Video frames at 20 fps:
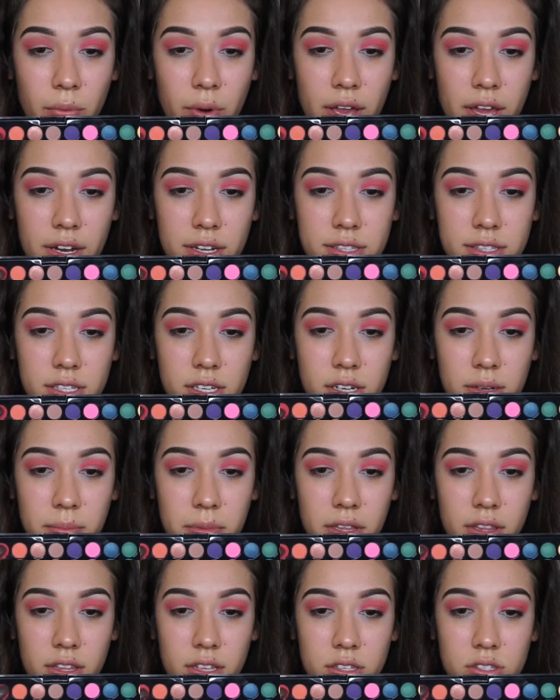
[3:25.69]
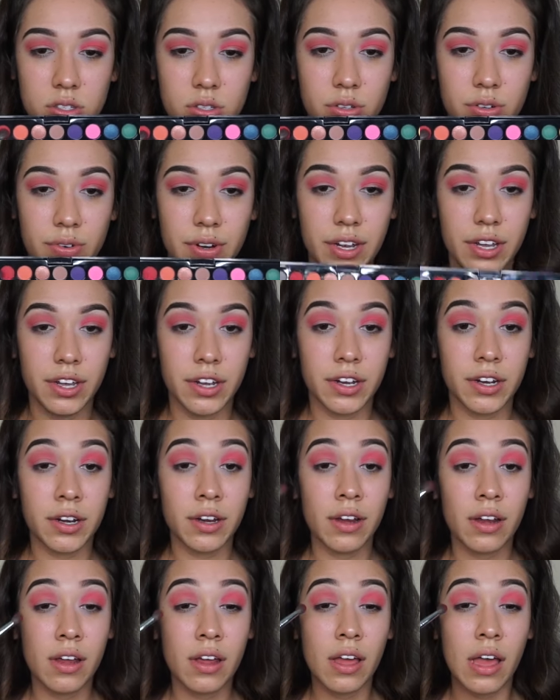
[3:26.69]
red. It's gonna be this one right here.